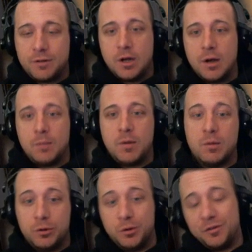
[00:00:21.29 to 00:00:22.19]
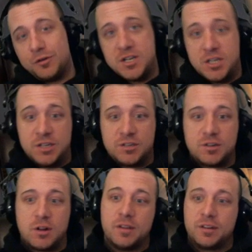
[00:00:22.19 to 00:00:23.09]
and then we'll do a fresh
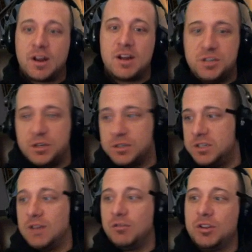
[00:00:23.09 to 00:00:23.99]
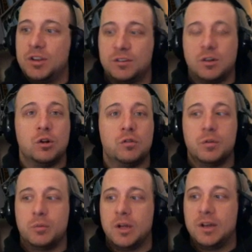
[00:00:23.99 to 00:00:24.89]
install on this guy so you can see everything's all over
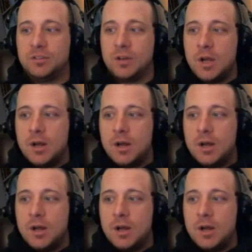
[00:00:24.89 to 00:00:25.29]
the place,